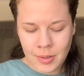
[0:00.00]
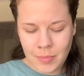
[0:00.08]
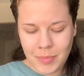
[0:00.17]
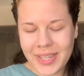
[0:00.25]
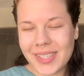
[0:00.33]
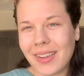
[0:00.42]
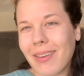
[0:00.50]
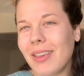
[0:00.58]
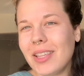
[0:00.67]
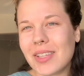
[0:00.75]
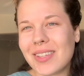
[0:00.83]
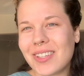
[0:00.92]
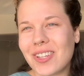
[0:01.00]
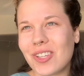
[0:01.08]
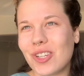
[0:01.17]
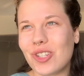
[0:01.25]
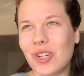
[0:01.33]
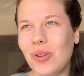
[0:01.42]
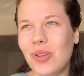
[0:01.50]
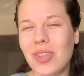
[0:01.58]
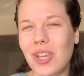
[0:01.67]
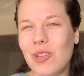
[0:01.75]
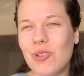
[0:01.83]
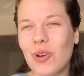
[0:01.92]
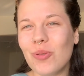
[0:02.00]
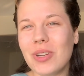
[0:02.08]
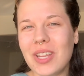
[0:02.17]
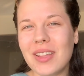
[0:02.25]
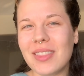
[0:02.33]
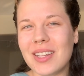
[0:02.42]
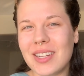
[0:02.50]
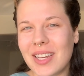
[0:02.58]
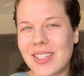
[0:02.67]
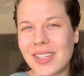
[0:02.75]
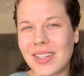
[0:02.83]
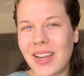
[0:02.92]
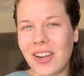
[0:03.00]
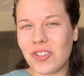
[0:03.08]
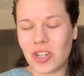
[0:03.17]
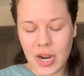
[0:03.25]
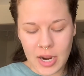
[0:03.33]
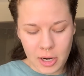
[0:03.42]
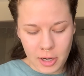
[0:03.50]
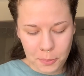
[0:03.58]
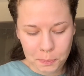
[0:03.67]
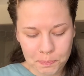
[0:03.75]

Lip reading: Basically, this is just to show you that you don't need the Dyson hairdryer.